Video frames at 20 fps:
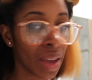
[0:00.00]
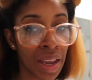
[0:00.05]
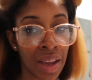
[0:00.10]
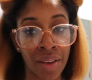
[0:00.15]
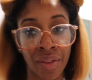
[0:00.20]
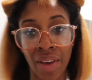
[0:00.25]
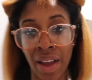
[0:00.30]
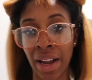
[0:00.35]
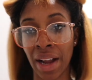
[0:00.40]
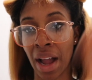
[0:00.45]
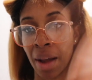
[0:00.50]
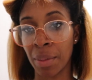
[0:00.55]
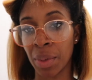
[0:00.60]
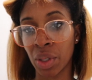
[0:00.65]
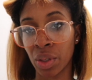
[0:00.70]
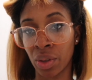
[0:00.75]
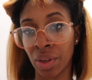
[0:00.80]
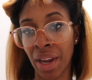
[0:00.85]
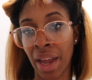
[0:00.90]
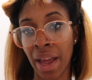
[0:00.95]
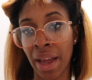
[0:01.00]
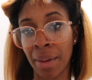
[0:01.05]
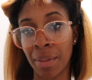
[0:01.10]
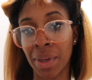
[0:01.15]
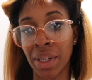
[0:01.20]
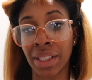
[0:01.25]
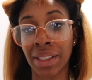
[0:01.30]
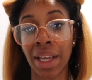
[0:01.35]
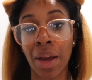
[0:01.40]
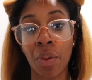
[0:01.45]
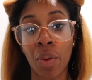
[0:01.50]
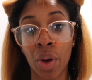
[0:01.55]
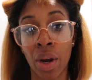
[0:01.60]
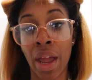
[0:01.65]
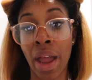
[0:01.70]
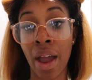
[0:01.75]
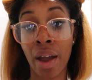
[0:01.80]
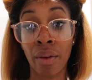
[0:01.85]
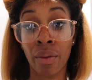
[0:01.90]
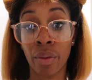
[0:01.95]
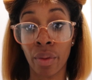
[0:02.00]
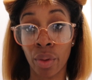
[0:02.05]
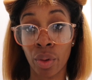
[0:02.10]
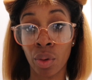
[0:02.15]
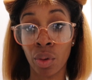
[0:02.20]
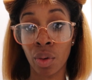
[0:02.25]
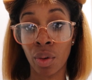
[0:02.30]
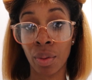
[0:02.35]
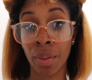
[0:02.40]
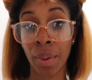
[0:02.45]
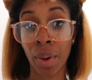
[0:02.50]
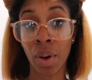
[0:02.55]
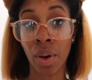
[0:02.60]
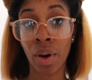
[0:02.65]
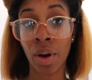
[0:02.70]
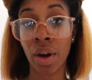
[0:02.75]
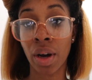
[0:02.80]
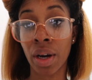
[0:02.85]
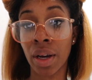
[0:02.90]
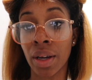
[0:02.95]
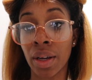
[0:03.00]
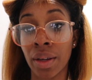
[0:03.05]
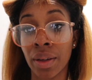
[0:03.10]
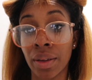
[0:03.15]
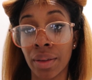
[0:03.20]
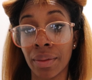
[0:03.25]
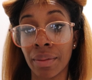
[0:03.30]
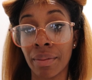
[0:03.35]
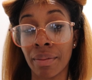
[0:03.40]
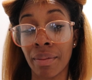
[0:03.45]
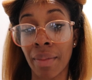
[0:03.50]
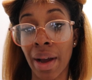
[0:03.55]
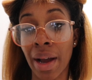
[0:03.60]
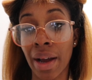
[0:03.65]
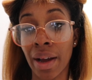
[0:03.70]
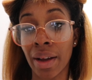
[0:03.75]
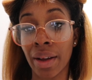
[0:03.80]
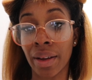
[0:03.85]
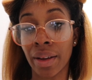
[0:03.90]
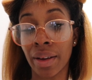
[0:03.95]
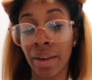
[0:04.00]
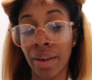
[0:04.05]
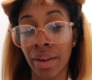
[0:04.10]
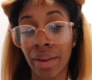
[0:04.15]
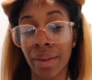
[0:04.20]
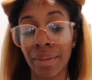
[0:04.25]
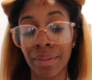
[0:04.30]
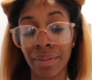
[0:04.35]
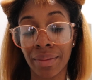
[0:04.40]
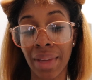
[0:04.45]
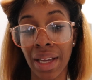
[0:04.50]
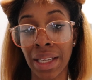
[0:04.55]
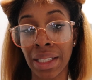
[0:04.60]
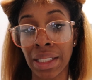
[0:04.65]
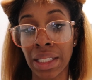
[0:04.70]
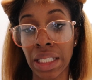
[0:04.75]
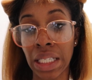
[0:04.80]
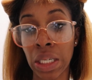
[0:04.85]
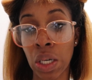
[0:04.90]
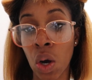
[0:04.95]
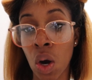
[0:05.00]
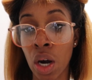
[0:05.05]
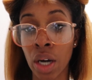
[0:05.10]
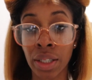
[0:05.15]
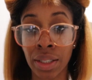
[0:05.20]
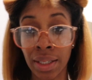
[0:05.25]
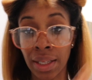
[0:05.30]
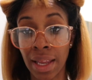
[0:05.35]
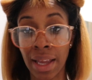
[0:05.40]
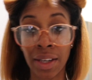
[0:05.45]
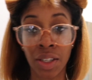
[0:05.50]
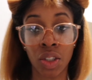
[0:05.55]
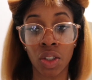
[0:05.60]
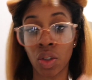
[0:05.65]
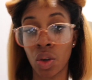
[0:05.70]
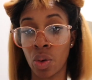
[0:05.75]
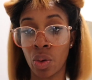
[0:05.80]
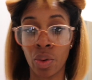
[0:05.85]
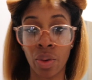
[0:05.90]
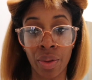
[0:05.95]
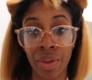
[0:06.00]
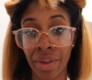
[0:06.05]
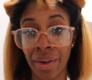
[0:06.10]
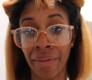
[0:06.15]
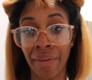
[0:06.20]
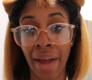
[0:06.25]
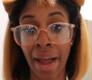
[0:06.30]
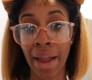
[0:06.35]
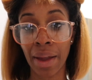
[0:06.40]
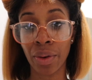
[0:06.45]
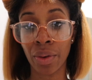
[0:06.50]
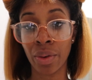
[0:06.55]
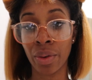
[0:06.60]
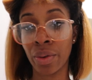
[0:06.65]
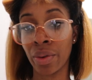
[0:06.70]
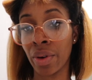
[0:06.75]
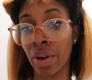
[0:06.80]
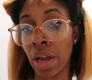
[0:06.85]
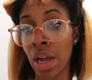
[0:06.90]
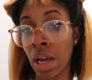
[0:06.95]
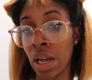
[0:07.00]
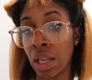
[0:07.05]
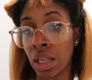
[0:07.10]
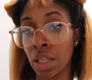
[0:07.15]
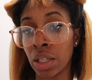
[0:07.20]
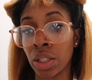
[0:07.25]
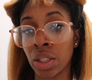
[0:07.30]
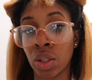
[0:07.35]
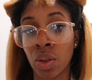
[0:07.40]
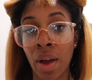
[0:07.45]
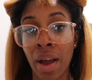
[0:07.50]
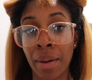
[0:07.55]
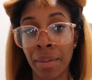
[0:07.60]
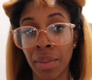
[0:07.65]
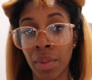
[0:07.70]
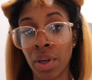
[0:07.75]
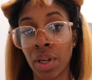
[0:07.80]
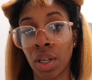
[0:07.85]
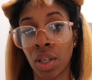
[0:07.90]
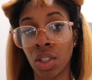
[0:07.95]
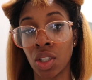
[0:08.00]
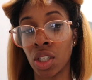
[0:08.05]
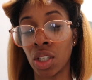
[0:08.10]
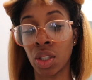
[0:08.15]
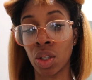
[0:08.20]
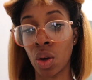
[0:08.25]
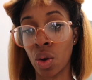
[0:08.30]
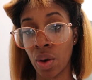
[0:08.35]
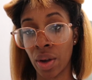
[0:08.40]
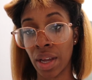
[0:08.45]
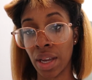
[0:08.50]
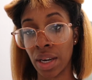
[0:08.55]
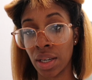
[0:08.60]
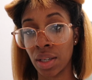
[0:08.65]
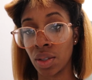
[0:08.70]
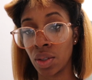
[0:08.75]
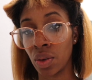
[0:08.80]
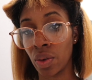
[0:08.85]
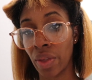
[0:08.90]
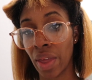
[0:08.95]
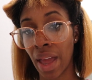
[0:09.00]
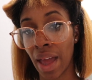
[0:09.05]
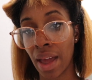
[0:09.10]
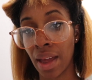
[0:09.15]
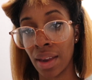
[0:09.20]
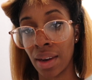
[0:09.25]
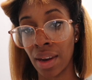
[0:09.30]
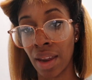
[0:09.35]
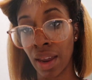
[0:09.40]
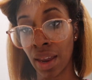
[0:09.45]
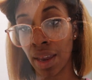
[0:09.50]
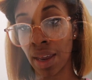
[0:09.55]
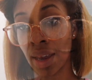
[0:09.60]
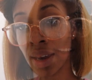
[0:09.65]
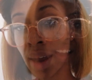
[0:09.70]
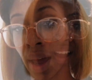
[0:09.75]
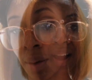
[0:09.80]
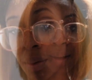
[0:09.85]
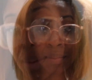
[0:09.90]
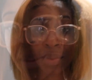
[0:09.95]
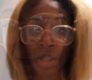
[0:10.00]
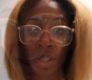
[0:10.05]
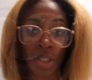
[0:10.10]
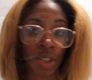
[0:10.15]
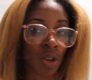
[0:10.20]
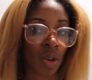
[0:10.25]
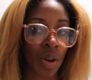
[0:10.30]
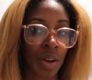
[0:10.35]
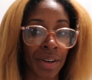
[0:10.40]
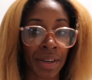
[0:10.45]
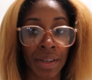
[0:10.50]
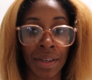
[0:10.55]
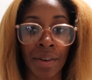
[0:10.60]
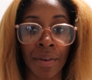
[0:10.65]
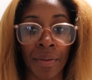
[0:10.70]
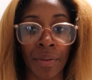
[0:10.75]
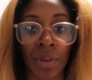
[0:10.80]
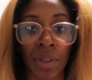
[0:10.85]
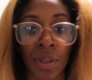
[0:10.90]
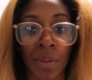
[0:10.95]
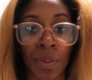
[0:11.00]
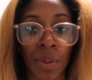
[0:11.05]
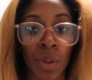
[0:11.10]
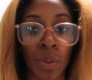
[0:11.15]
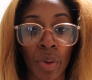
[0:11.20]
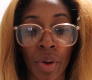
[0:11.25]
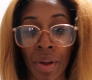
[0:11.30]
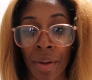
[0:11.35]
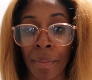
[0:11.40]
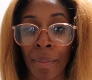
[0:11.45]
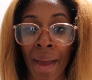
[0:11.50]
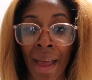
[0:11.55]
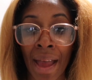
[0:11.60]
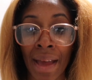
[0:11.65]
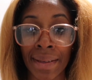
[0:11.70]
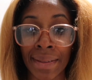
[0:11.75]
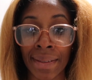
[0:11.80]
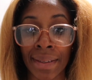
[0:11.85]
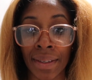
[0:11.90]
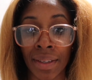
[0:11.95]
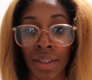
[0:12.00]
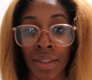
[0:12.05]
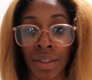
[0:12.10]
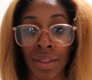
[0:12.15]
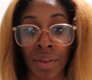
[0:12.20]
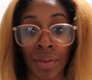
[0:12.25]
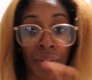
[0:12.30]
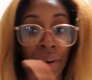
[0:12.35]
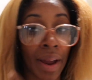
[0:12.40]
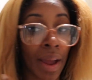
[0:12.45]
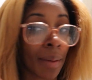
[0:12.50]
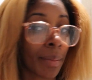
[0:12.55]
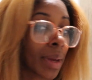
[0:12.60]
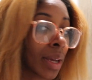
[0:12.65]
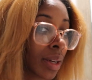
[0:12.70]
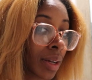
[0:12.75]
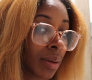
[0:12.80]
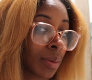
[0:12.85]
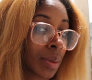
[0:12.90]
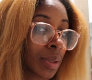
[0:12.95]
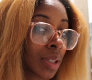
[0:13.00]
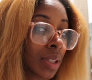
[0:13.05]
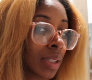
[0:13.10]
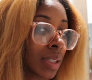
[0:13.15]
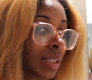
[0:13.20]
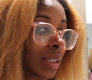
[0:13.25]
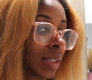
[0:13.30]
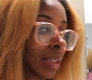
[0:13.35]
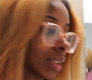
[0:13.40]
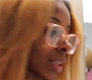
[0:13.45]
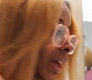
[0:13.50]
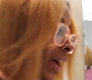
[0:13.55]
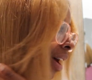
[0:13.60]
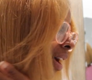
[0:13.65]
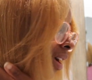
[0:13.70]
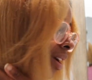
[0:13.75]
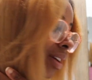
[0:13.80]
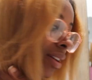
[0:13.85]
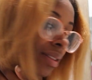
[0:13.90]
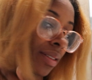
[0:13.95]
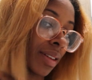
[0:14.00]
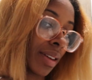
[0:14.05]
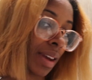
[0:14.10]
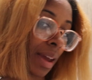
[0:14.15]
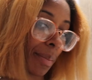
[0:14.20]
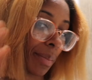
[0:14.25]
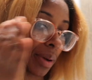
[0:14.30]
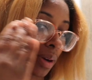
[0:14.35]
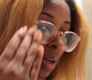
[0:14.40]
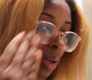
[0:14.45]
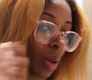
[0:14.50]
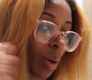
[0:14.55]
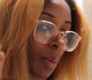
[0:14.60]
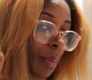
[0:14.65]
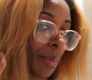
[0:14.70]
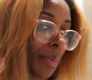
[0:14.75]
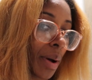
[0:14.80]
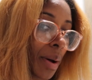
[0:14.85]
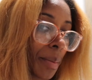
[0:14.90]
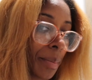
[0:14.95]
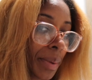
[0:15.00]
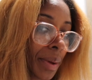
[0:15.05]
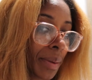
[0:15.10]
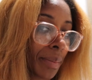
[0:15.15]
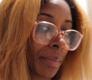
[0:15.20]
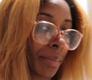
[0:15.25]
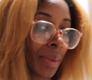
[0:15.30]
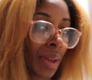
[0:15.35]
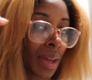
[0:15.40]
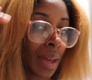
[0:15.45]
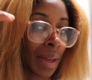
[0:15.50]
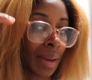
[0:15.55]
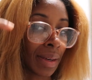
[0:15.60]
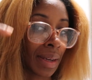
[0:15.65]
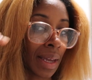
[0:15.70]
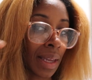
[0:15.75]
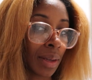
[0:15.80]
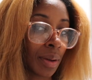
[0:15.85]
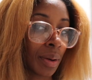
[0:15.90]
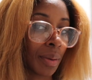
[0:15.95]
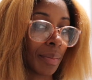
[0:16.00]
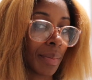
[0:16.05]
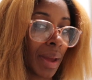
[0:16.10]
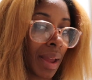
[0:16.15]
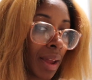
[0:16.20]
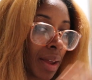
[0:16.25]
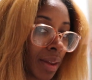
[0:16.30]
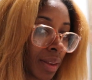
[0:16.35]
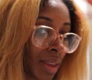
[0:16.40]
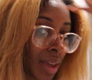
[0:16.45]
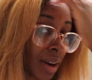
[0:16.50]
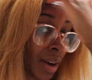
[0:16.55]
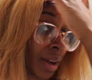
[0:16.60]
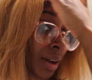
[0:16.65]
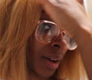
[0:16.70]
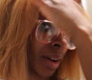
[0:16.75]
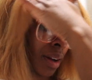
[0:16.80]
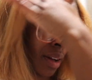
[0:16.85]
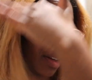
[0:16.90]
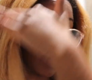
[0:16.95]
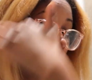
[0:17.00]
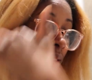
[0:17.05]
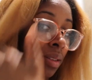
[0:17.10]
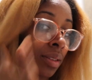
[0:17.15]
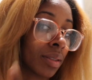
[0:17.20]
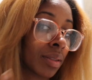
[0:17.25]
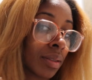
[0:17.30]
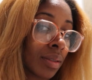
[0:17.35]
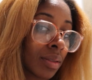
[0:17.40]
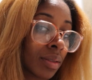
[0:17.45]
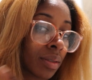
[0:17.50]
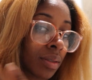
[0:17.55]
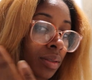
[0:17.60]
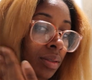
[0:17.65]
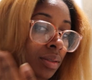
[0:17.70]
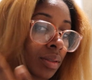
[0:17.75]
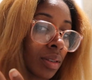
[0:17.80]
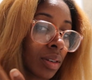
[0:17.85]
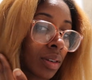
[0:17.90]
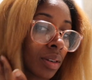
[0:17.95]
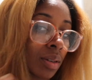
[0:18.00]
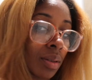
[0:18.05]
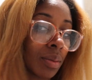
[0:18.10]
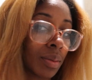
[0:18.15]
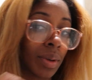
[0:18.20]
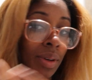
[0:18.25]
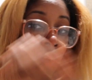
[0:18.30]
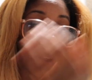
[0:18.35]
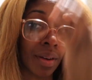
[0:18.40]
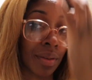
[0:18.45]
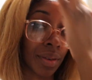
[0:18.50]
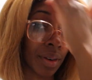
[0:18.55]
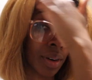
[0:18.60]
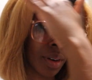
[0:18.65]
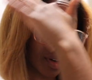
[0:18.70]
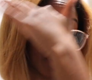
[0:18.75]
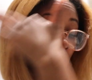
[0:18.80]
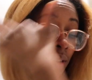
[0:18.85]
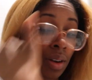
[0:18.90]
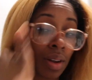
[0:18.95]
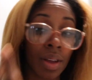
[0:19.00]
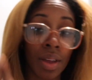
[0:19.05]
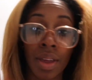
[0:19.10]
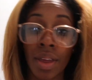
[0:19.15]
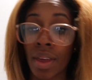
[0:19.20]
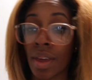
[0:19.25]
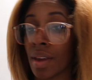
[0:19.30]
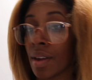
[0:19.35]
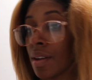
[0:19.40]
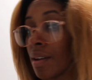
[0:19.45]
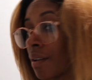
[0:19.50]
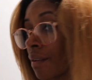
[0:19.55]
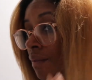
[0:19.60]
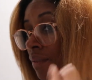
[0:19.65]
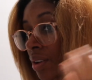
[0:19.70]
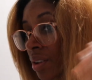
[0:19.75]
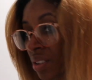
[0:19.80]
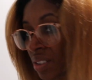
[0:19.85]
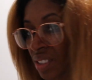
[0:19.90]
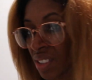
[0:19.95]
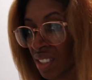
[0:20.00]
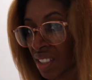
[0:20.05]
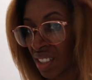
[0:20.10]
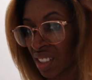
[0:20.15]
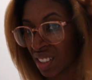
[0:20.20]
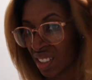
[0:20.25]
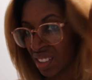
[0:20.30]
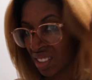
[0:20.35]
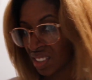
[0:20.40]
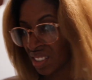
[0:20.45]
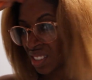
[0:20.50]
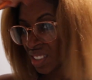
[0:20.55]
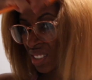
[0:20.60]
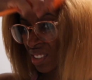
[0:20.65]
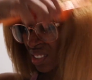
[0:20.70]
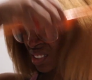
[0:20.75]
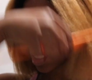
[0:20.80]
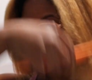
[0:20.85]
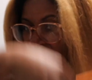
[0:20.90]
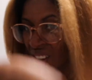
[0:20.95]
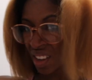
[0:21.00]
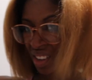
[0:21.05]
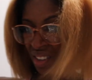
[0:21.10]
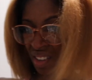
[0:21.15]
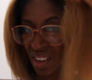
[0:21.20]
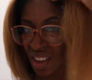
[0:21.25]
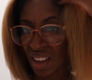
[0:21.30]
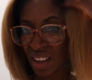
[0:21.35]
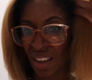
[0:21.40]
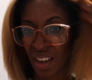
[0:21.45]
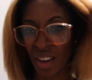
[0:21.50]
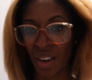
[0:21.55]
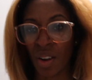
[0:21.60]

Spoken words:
In fact, I'm gonna do that because I want to have room on my SD card to like show the final look. So I'm gonna just go ahead and do that. And I'm just showing the difference between passing the ceramic, which is this side, and I put a little bump in that little bang that I cut or whatever, versus in